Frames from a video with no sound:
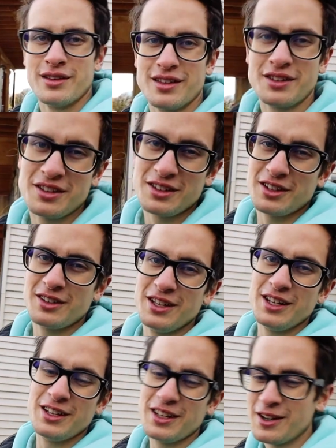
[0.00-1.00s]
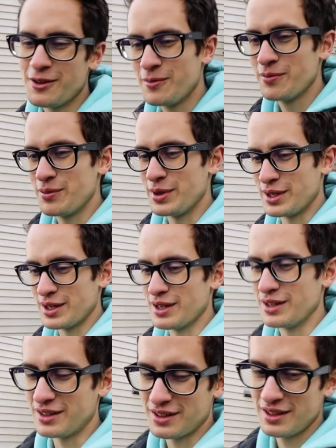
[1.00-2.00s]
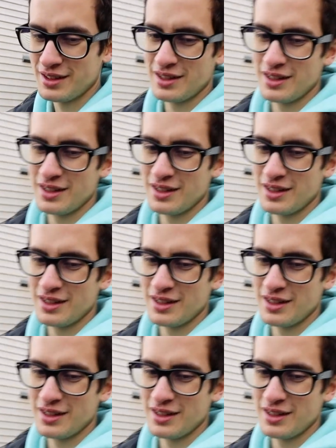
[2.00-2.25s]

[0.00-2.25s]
Let's get to cleaning now, because